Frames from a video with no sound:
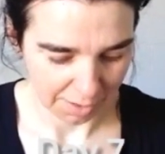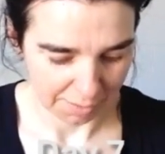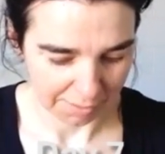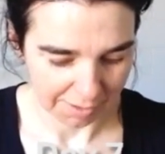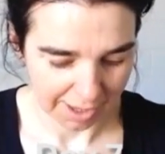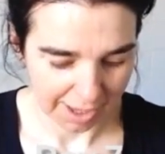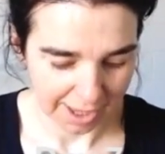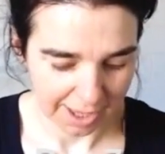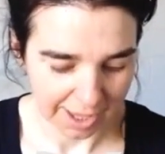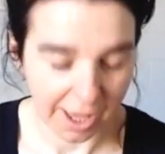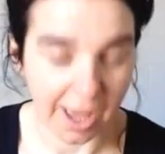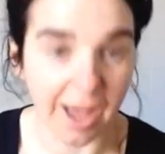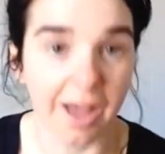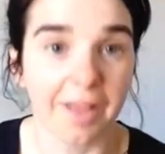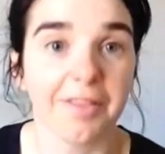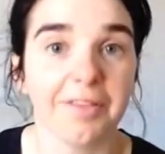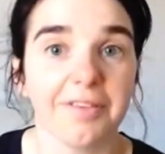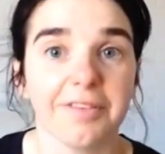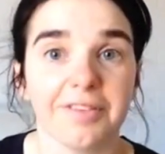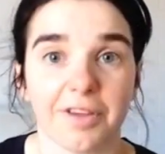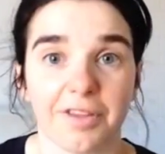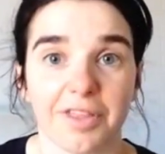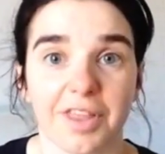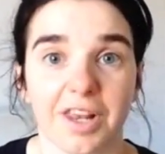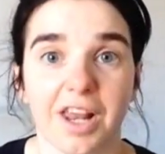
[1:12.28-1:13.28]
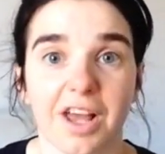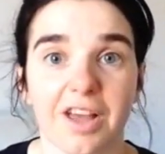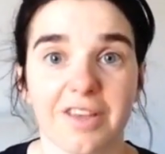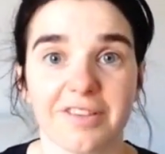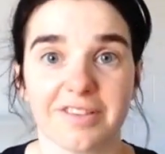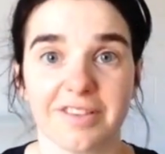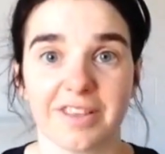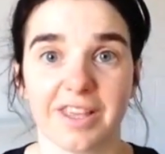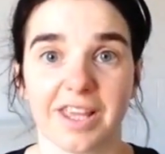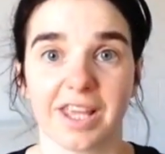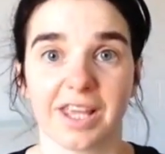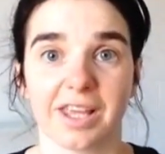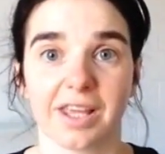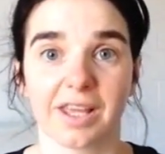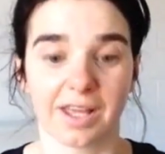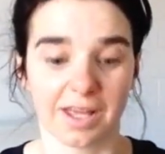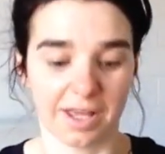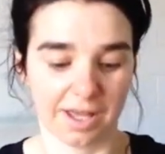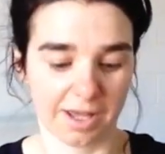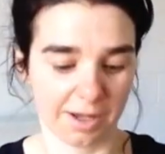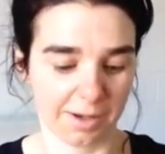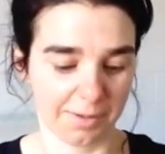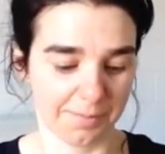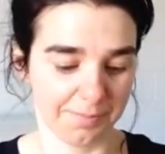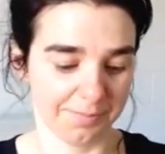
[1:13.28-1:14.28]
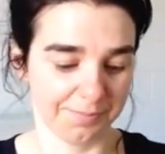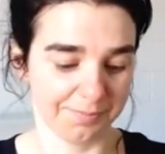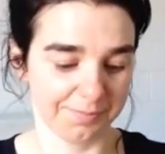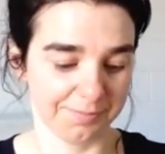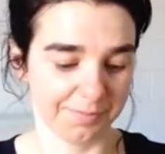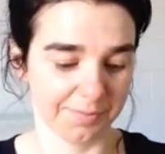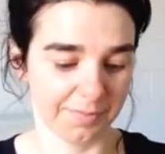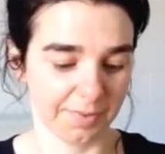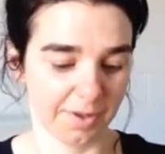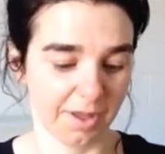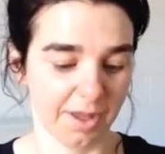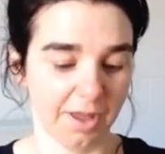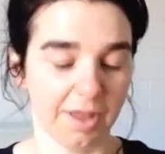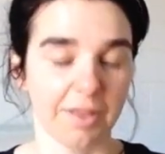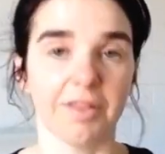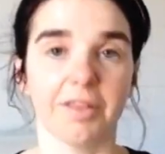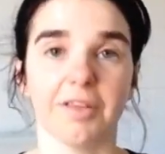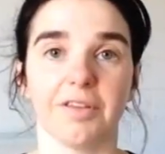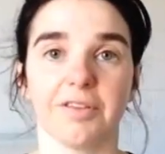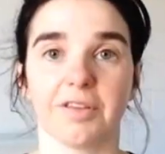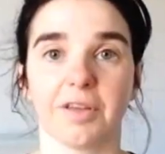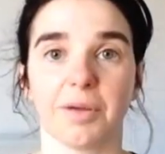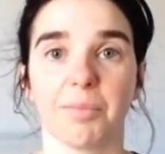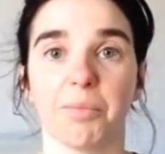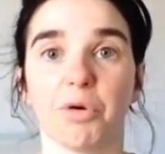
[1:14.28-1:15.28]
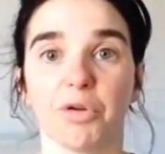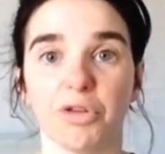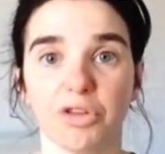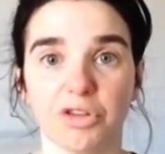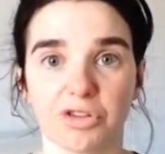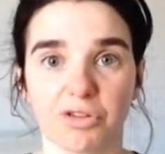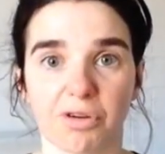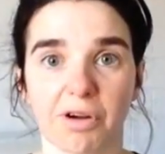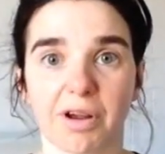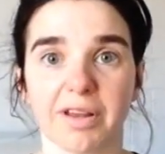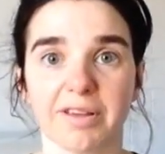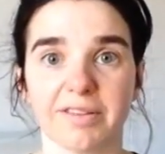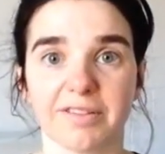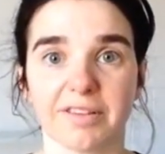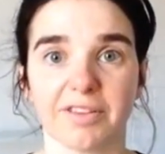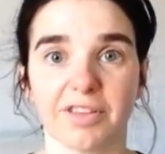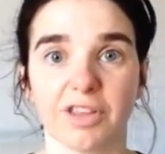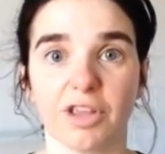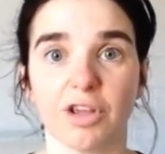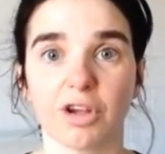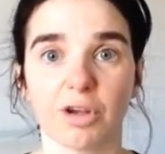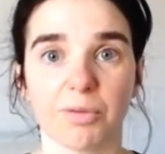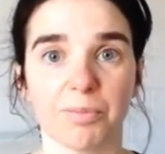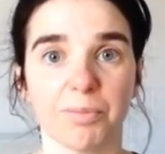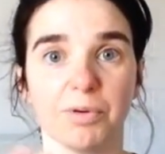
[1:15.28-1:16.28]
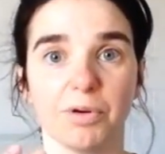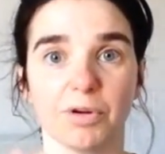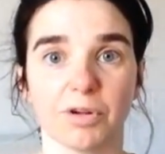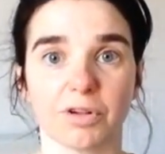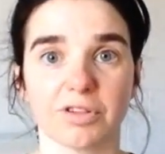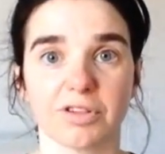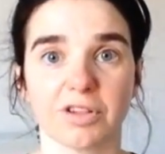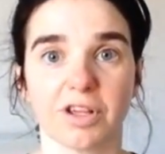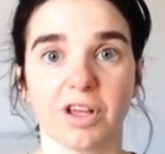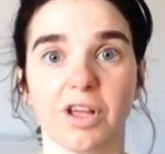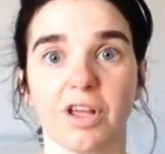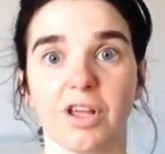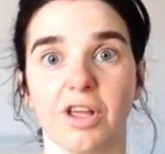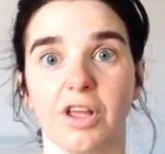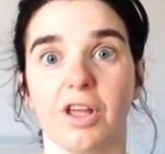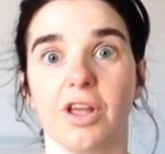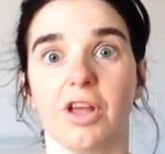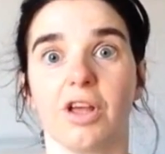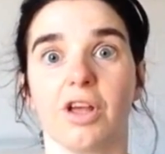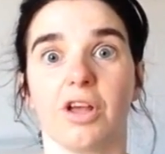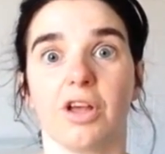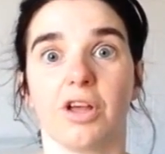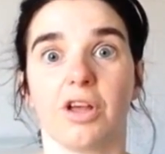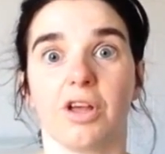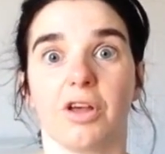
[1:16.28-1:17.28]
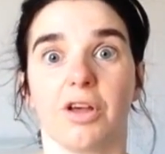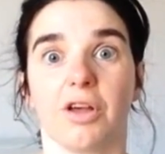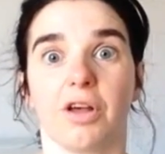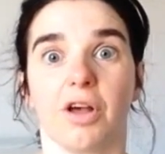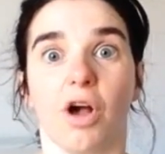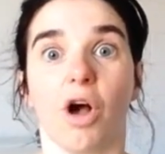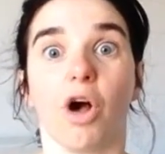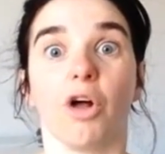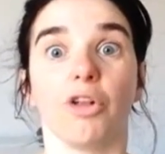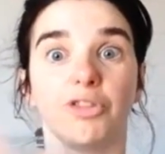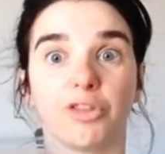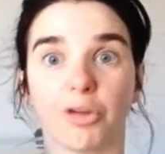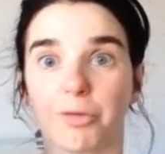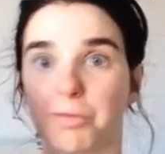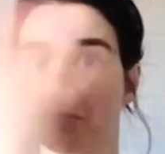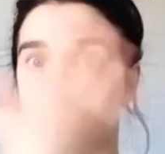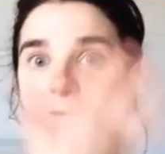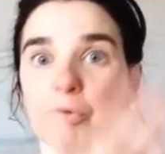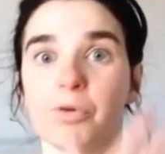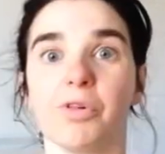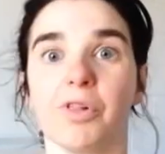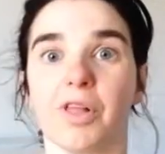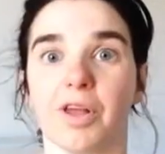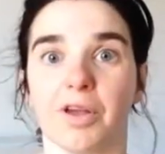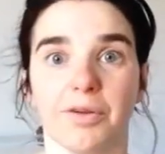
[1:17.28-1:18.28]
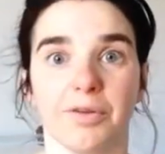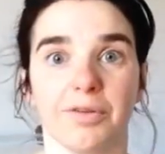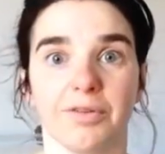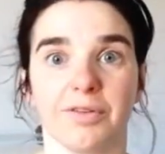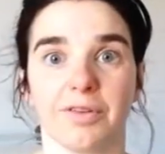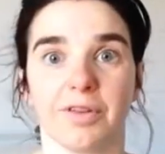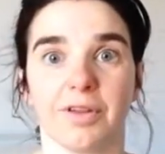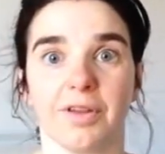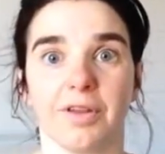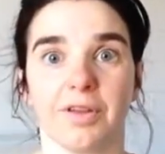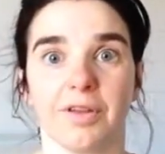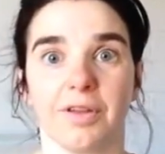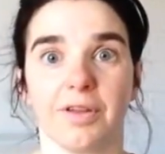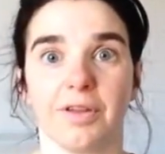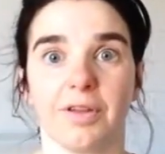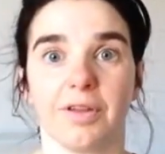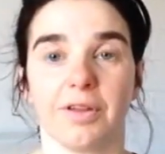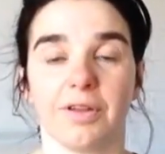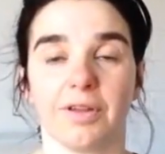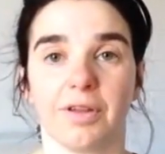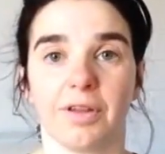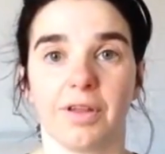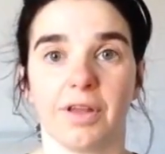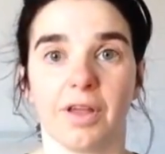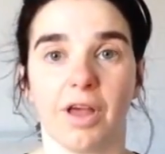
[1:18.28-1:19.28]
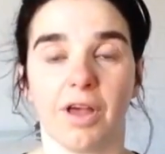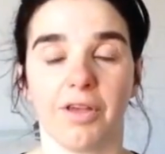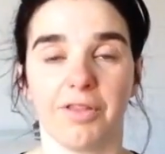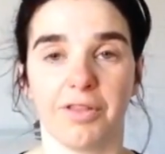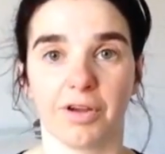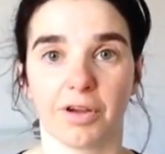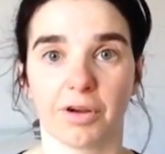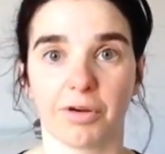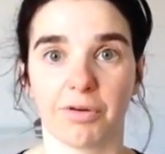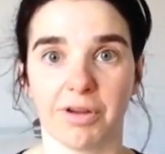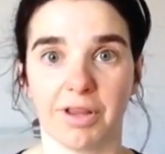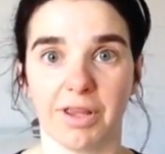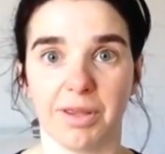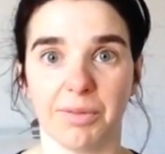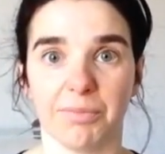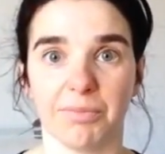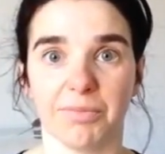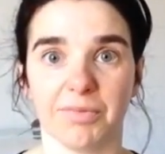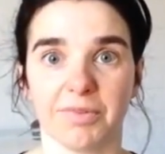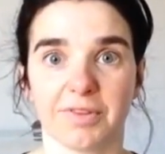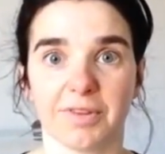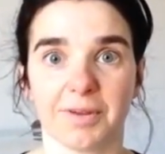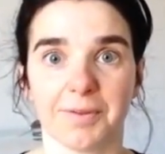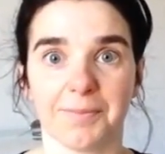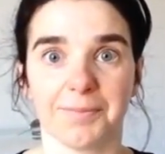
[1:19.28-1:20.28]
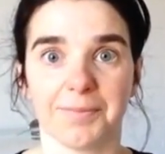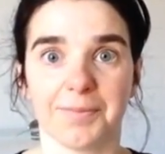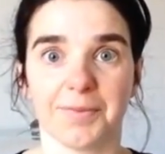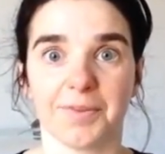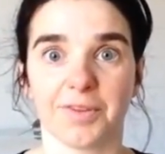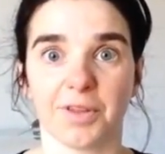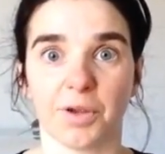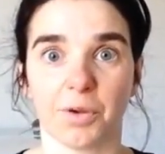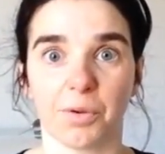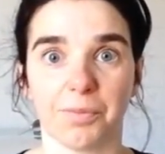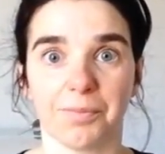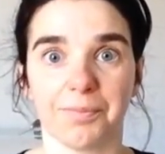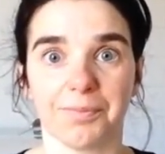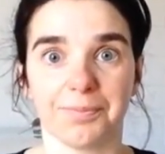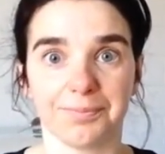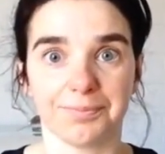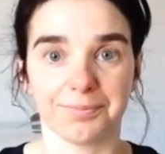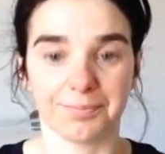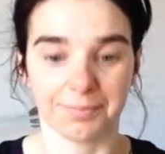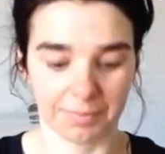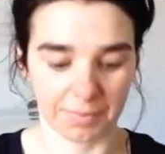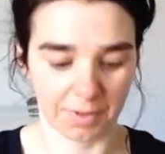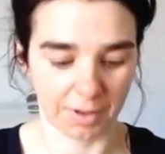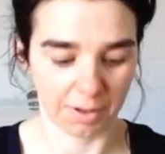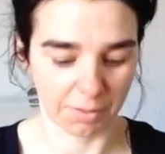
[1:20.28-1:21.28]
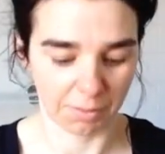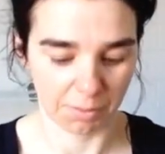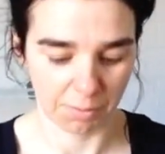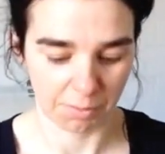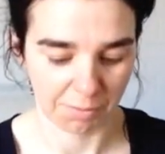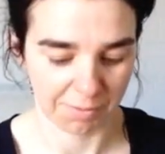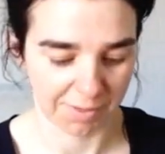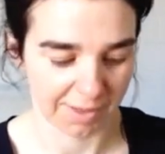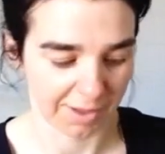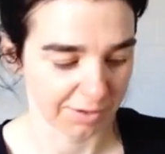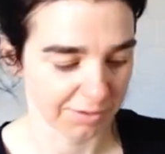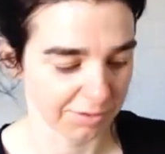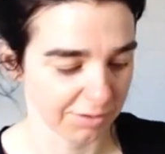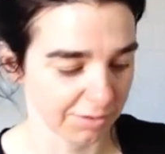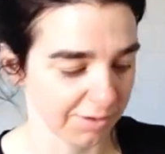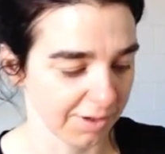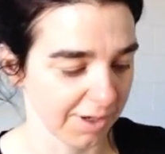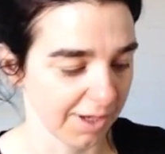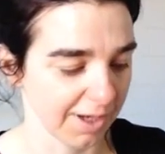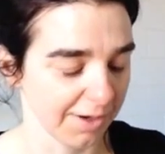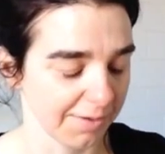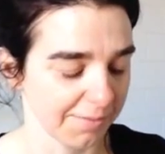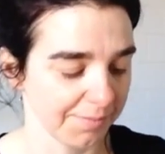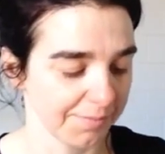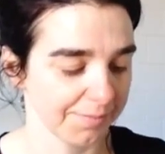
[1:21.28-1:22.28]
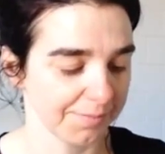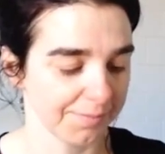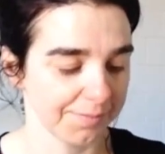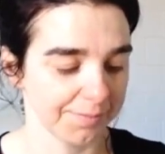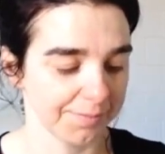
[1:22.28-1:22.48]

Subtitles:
Okay, and so the last thing, there's a moisturiser that you can put on top of all those other creams, so put that on now.